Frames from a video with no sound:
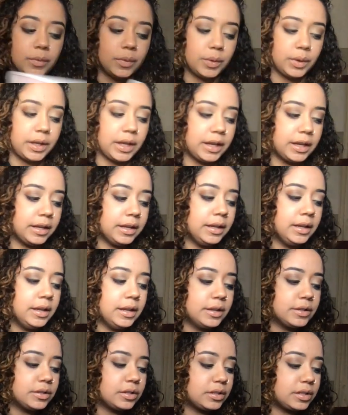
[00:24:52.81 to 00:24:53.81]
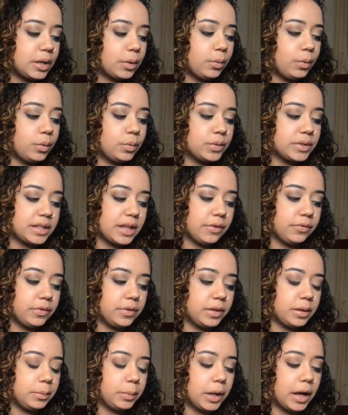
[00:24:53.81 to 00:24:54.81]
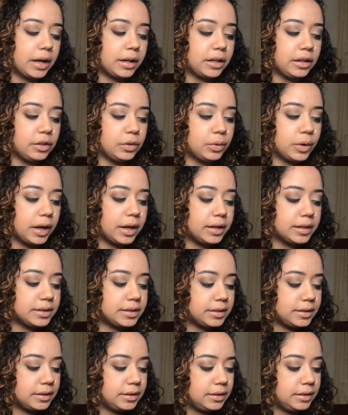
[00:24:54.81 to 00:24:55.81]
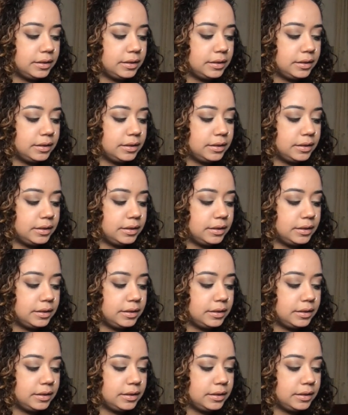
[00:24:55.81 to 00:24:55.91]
Okay, so someone was definitely blocking you guys.